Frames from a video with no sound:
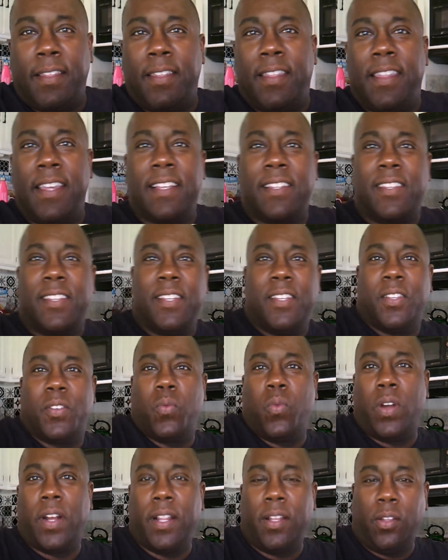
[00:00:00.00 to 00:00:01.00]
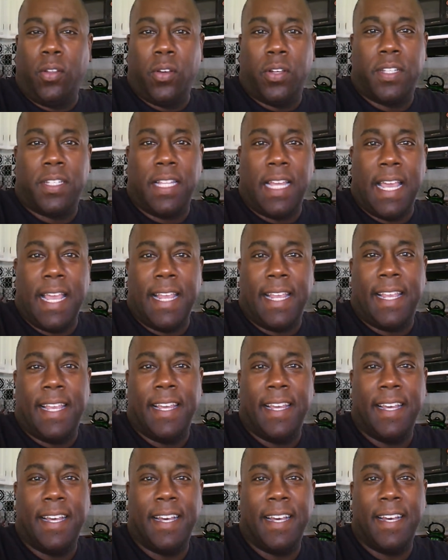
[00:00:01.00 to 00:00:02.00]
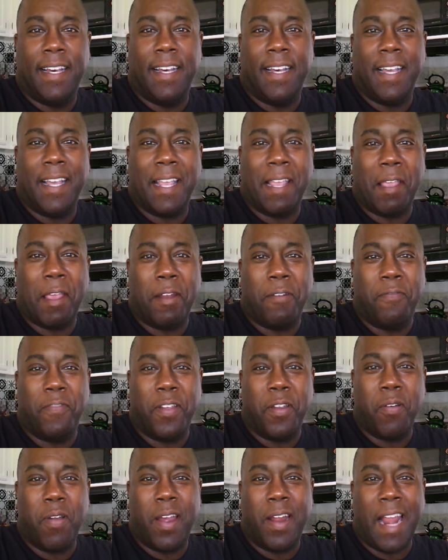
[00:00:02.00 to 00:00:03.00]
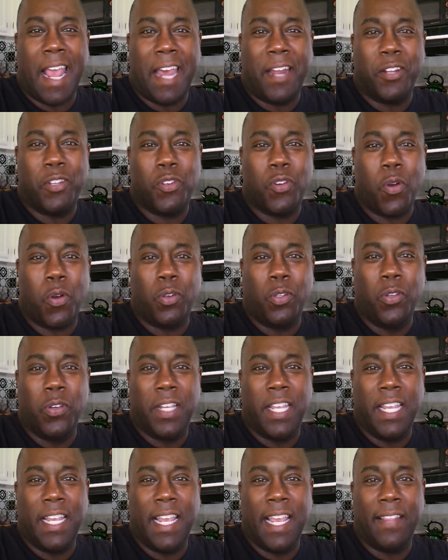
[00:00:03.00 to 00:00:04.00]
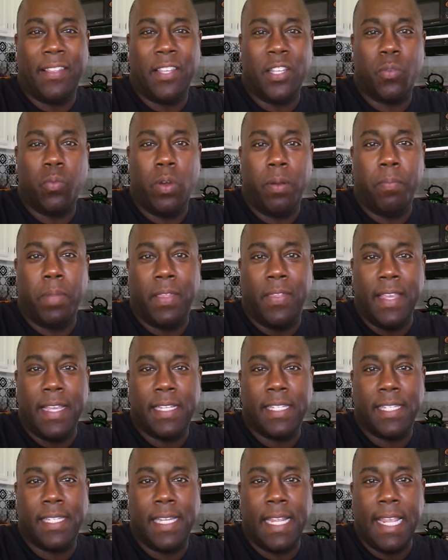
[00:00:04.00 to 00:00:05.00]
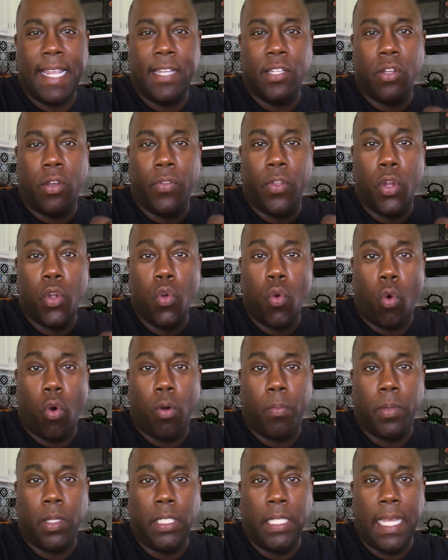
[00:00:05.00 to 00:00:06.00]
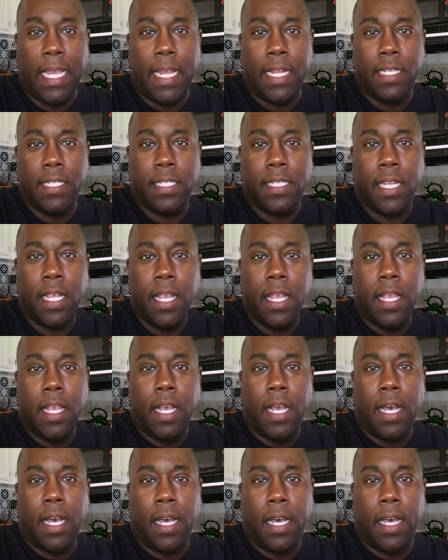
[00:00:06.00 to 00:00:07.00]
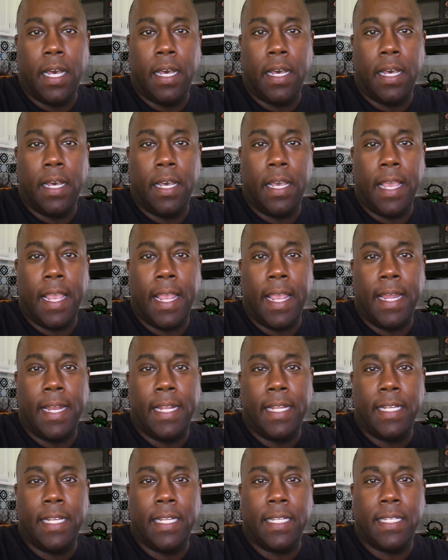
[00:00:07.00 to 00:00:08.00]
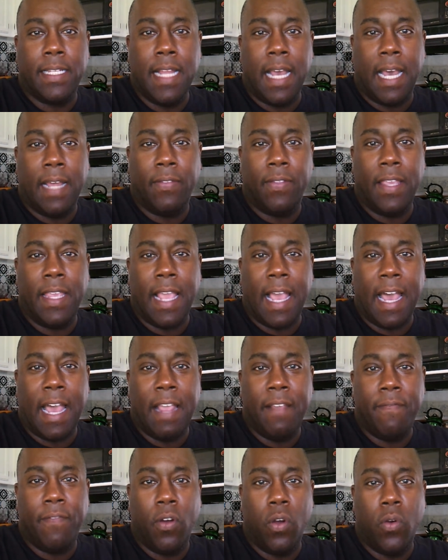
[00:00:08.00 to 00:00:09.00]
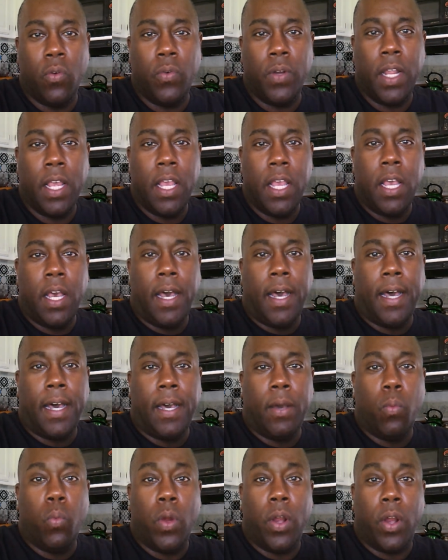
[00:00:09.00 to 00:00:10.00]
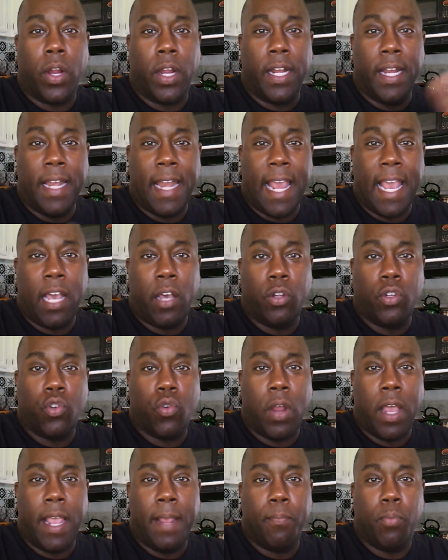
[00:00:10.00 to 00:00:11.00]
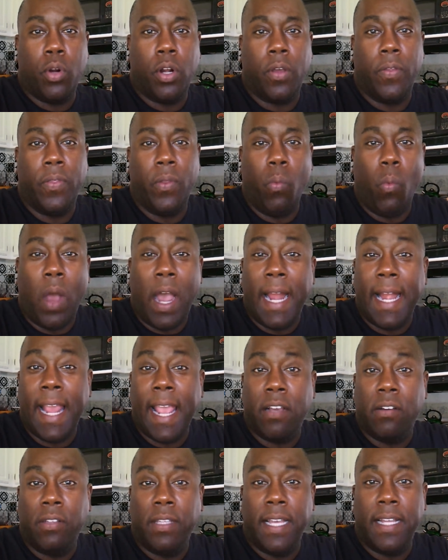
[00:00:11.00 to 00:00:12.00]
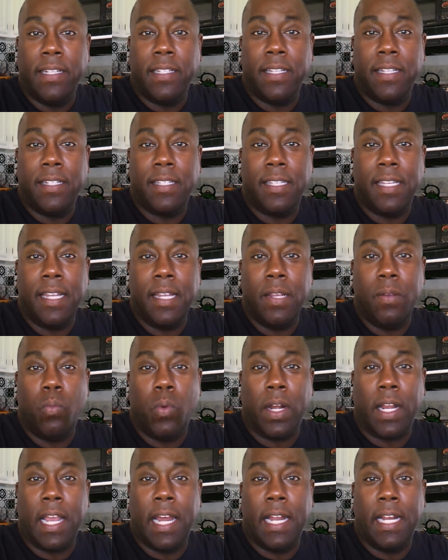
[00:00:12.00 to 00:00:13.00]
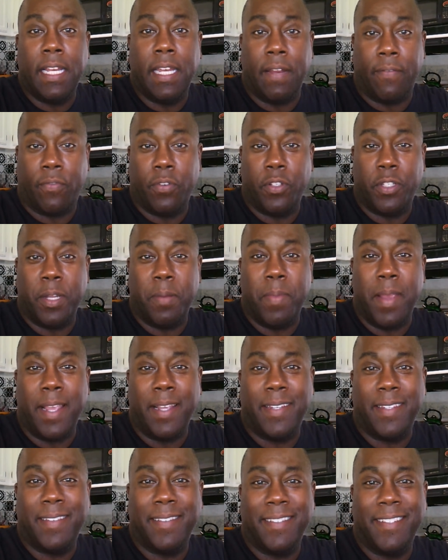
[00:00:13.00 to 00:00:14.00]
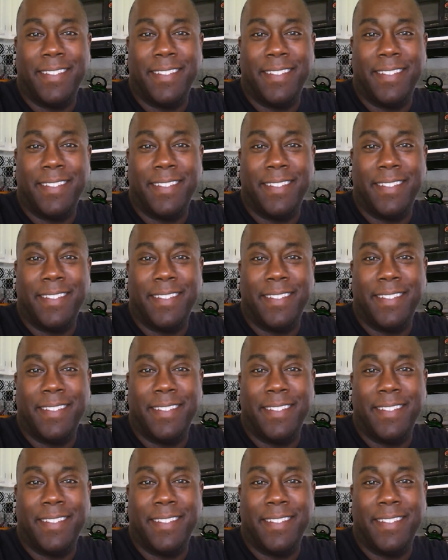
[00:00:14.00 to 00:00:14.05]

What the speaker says: This is what it looks like. You gotta figure out how to start looking at this one, but this is on the normal lens. And it is not the iPhone. We're going to now try and put on the wide angle lens and see what kind of difference it makes.